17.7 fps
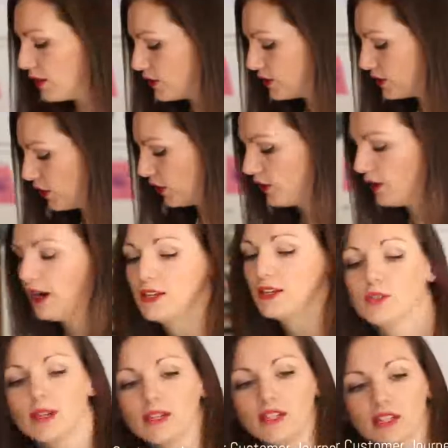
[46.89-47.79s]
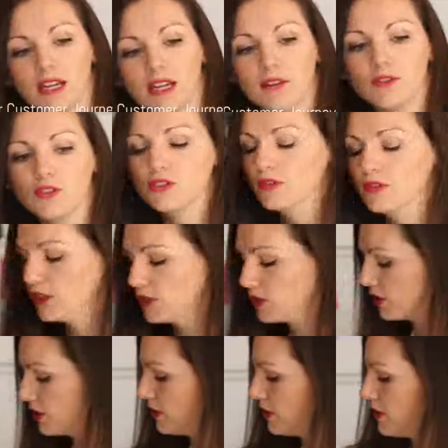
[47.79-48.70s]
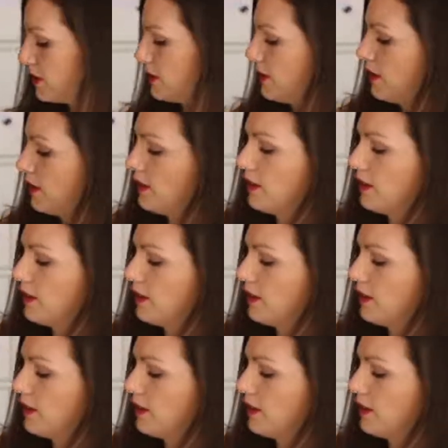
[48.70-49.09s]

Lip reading: So I do actually have two versions.